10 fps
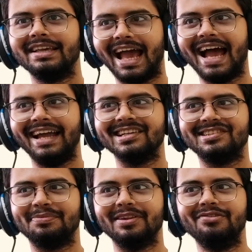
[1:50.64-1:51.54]
Yeah, it
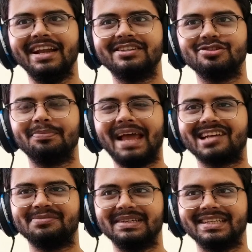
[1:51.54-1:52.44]
is related to
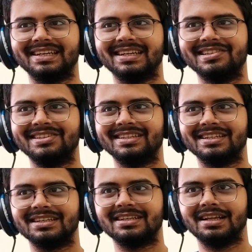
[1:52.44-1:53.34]
blacksmithing, isn't
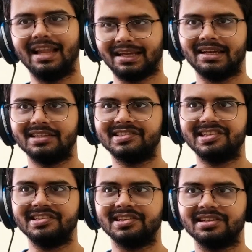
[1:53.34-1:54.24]
it? Like uh, this
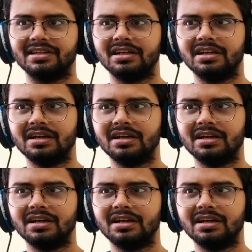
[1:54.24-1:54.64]
season.